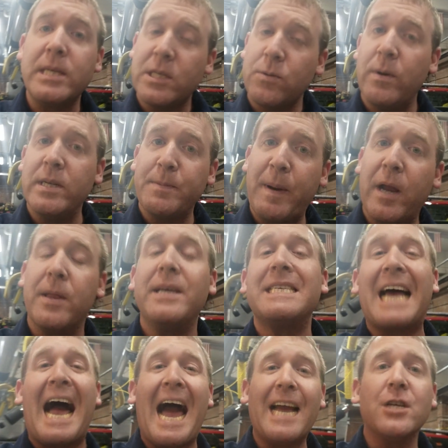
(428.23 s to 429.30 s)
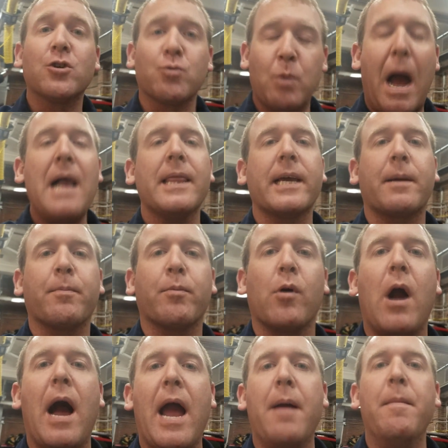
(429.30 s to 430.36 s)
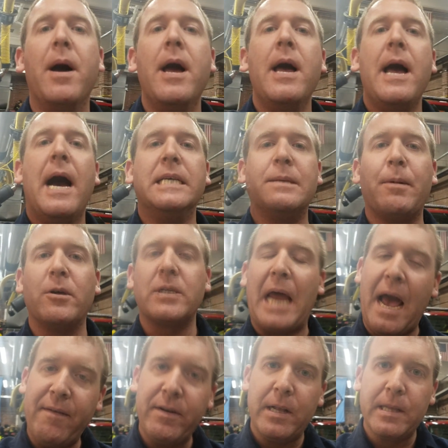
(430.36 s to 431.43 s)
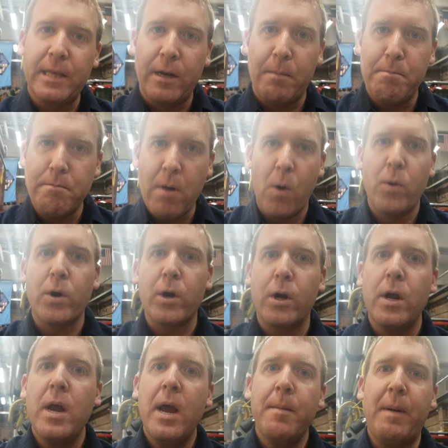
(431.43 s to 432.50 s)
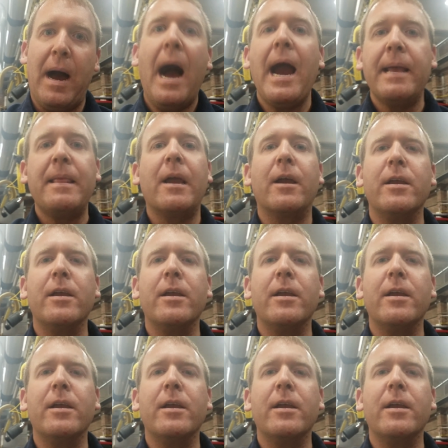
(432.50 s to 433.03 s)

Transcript: This one apparently is a hydraulic prime, as opposed to having a little motor behind there.